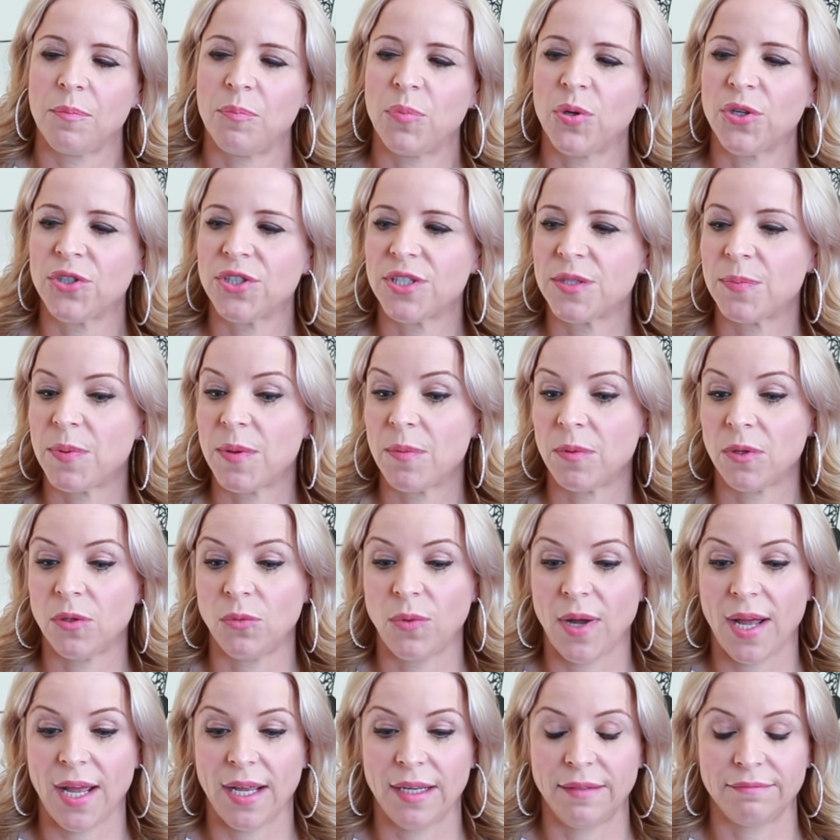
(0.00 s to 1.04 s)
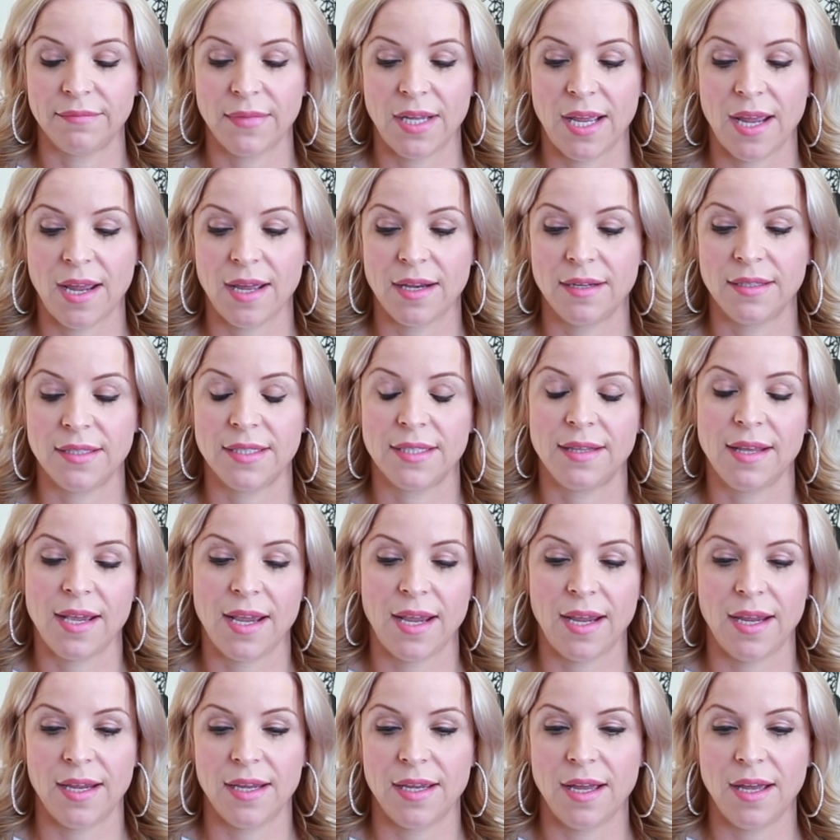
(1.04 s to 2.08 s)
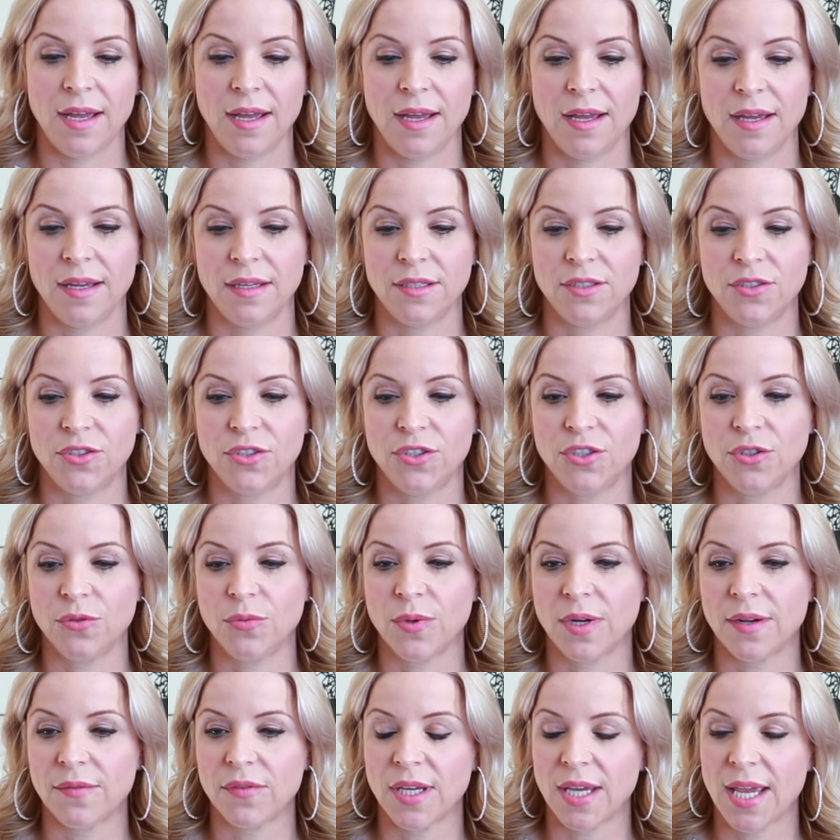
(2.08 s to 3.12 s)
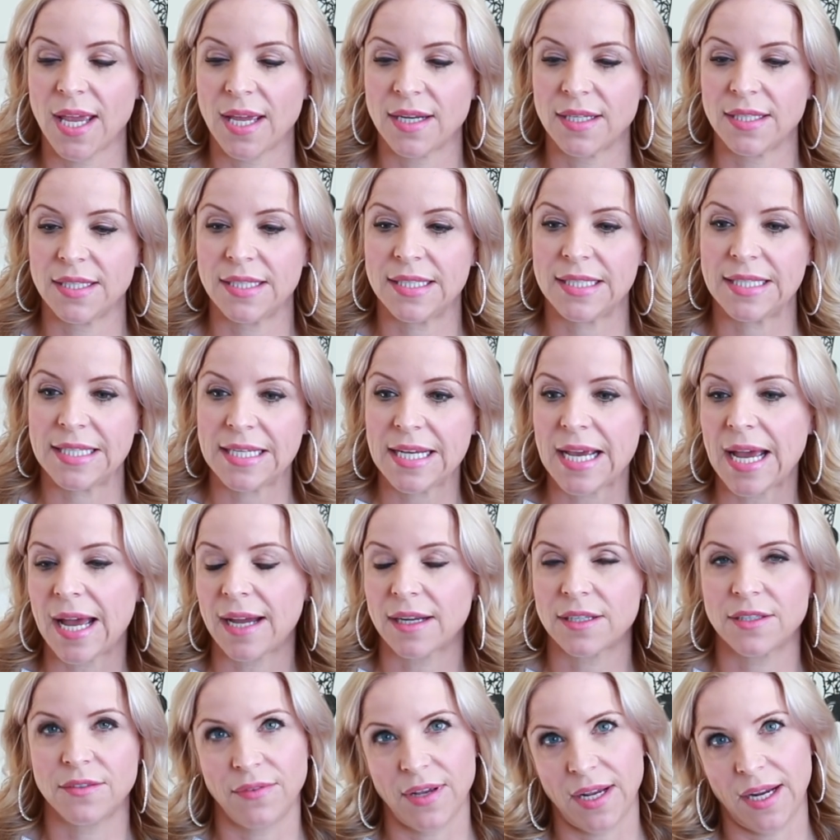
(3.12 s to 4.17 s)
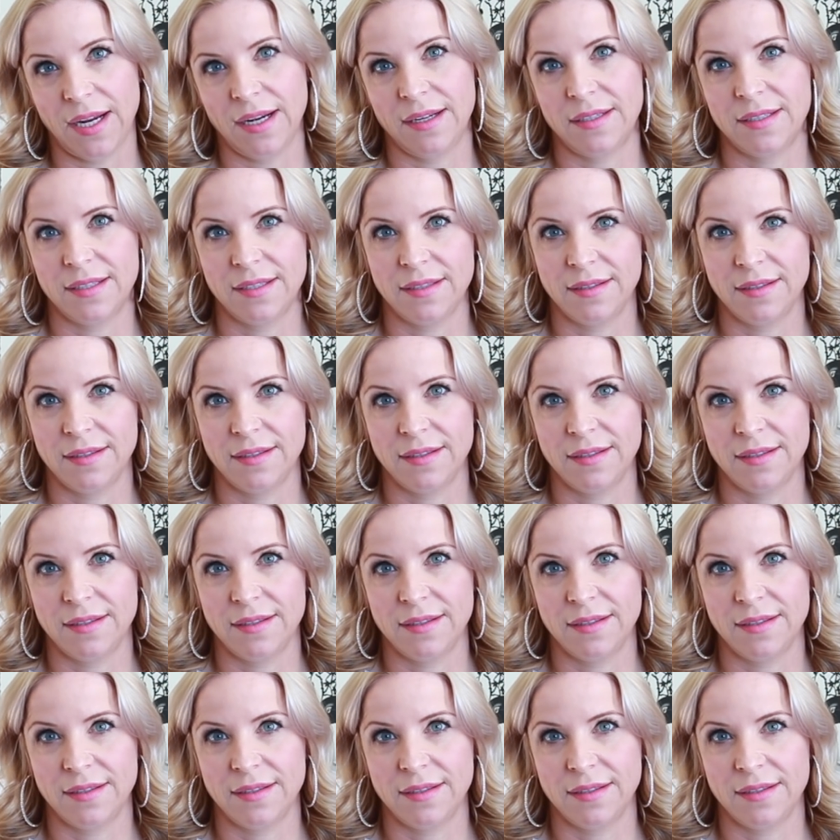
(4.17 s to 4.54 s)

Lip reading: pushes people away, and they do whatever they can to deactivate